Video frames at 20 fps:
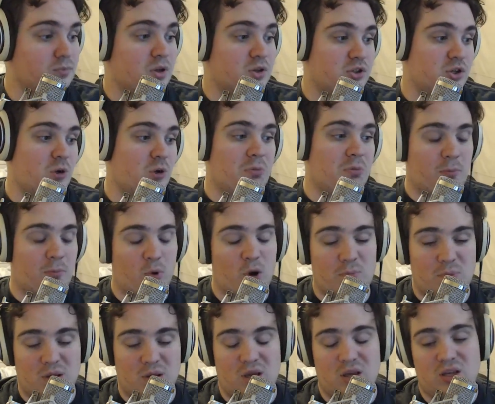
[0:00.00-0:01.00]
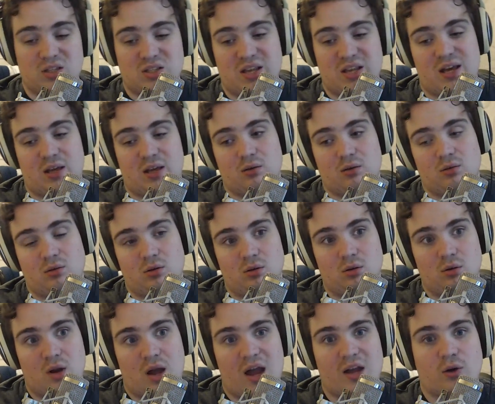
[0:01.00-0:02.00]
So, but point being is that
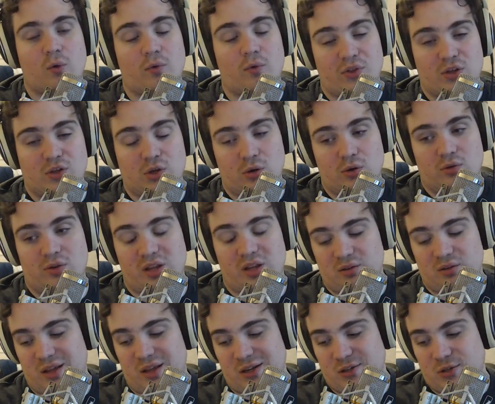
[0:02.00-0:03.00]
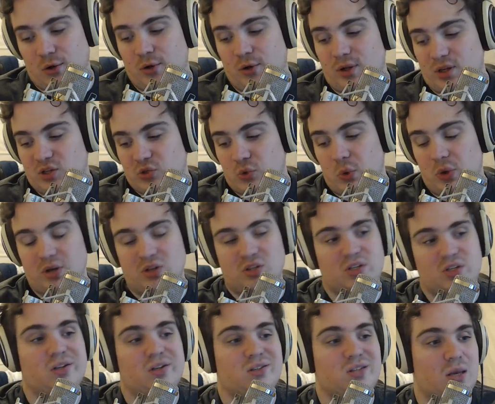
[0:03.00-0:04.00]
I don't think that Dota is going to
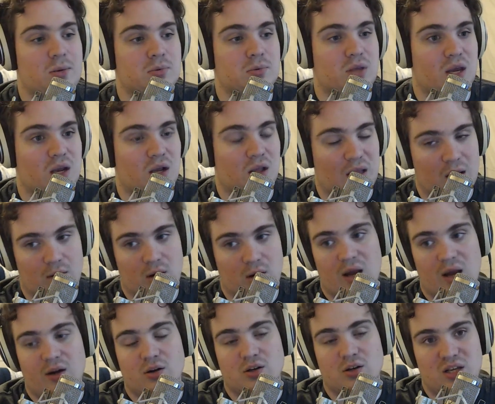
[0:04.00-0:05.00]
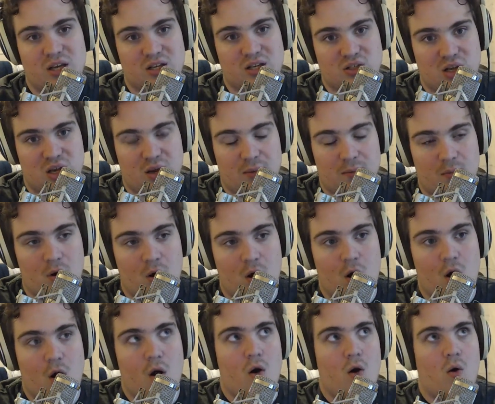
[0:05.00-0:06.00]
see teams like Cloud9 or TSM
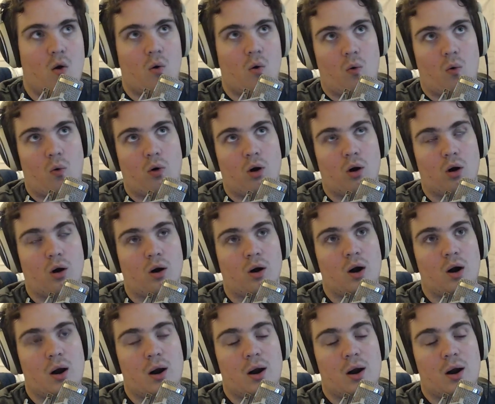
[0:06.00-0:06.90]
or